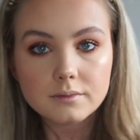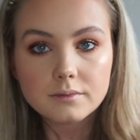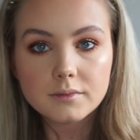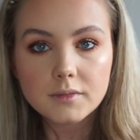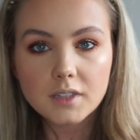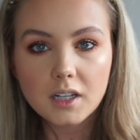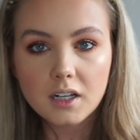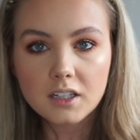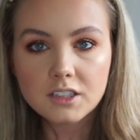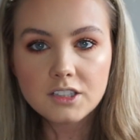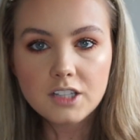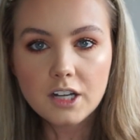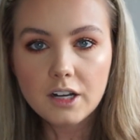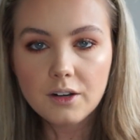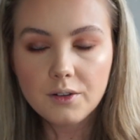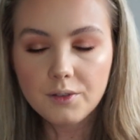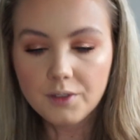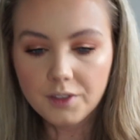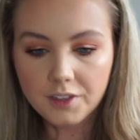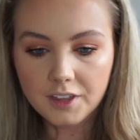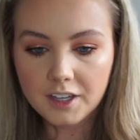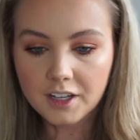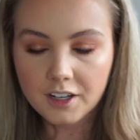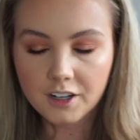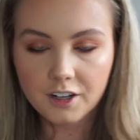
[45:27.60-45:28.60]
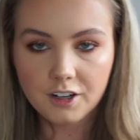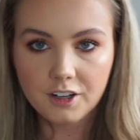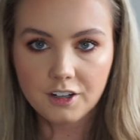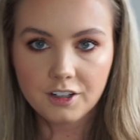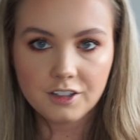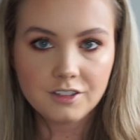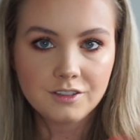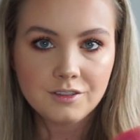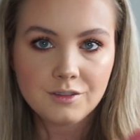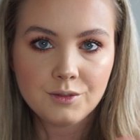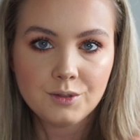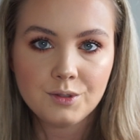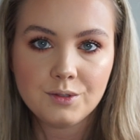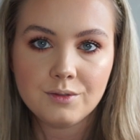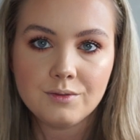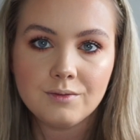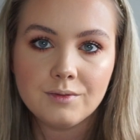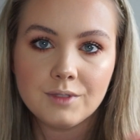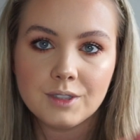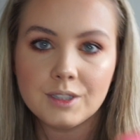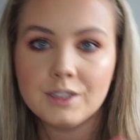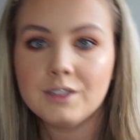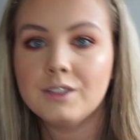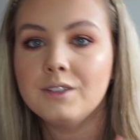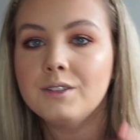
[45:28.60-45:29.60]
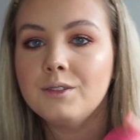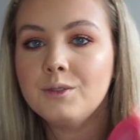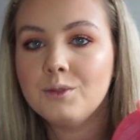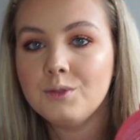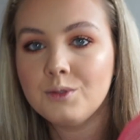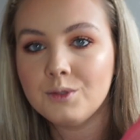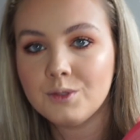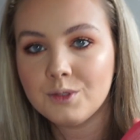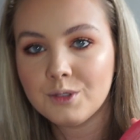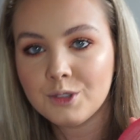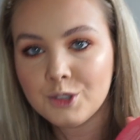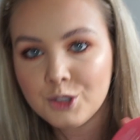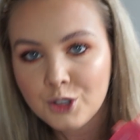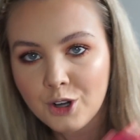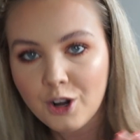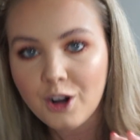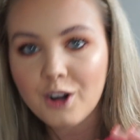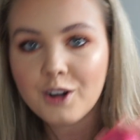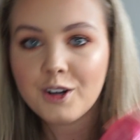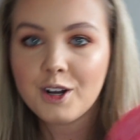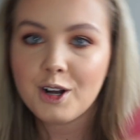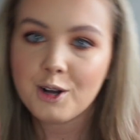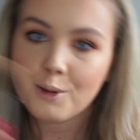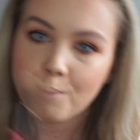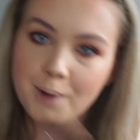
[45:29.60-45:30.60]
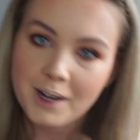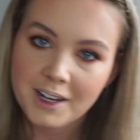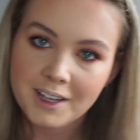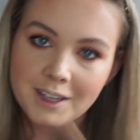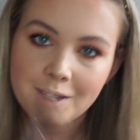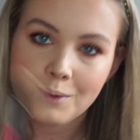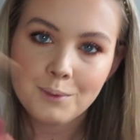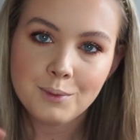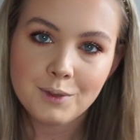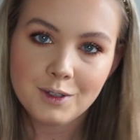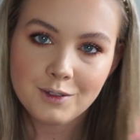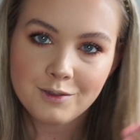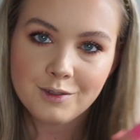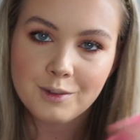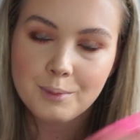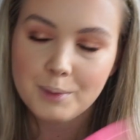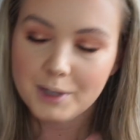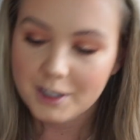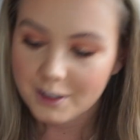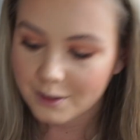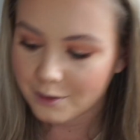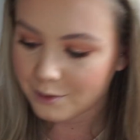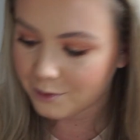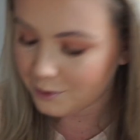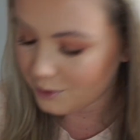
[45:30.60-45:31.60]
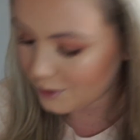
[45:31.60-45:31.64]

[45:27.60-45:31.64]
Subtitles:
I don't think I can not go back in with a bit of